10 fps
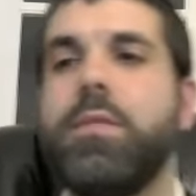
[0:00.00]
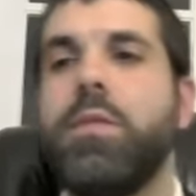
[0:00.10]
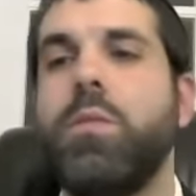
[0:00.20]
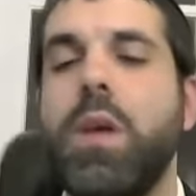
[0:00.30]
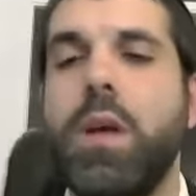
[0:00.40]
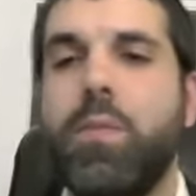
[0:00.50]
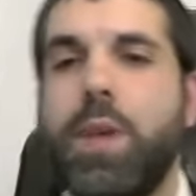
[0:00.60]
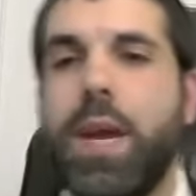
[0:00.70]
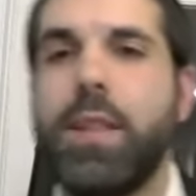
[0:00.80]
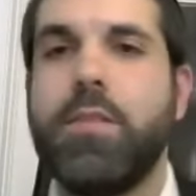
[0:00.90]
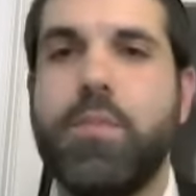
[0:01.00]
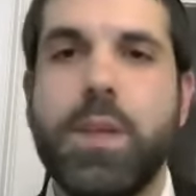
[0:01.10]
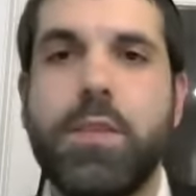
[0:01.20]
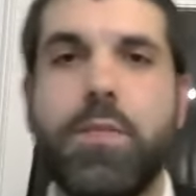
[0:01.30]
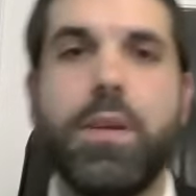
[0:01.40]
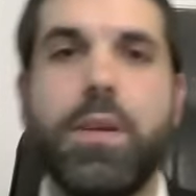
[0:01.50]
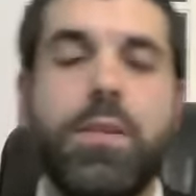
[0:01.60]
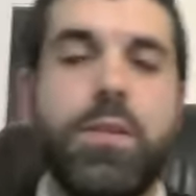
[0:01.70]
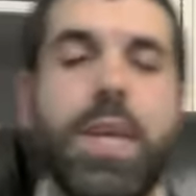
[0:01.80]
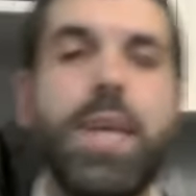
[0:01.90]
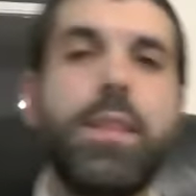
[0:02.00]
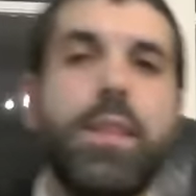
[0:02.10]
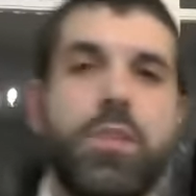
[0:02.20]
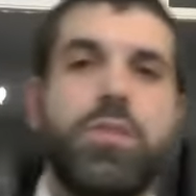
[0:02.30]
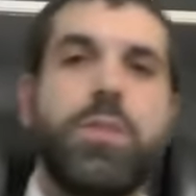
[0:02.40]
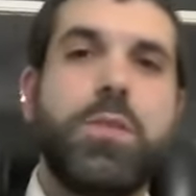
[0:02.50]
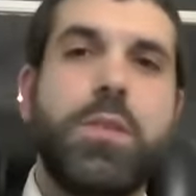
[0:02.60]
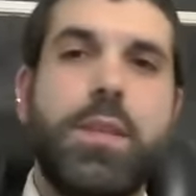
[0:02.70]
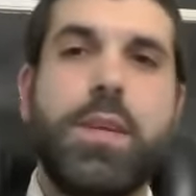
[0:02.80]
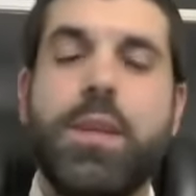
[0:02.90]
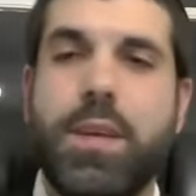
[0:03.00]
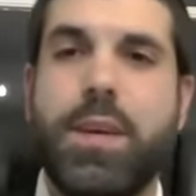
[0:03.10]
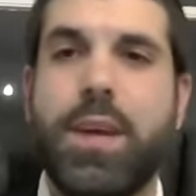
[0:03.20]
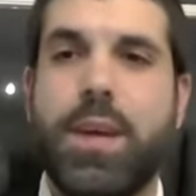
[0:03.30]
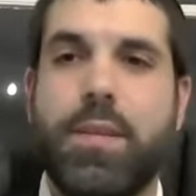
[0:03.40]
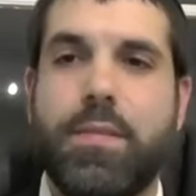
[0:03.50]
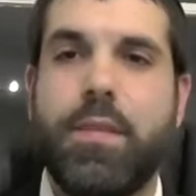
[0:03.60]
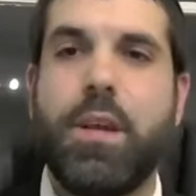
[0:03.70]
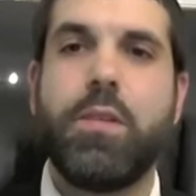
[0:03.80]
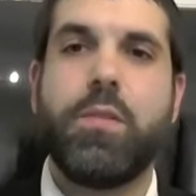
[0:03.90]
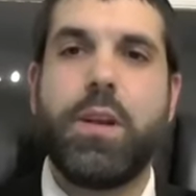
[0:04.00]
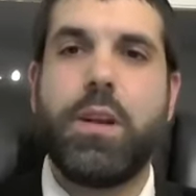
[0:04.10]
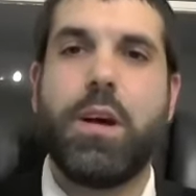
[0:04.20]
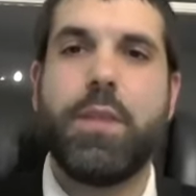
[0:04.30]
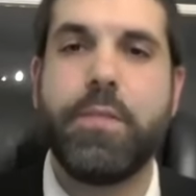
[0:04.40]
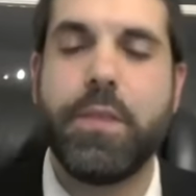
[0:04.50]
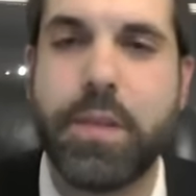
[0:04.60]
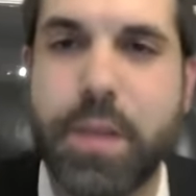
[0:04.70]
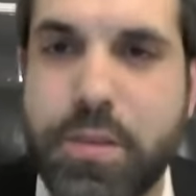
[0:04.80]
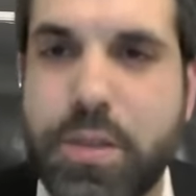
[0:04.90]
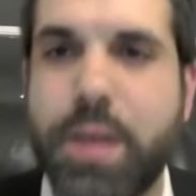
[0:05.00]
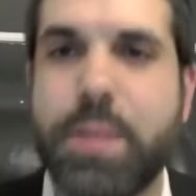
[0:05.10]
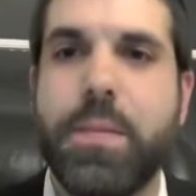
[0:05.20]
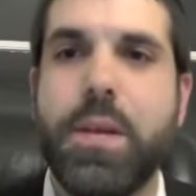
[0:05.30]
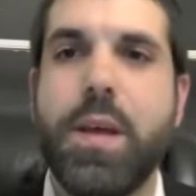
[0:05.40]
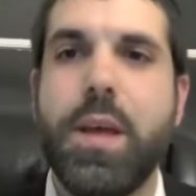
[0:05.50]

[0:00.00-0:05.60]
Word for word: So we had this mitzvah to take the Egyptian deity and slaughter it and offer it to Hashem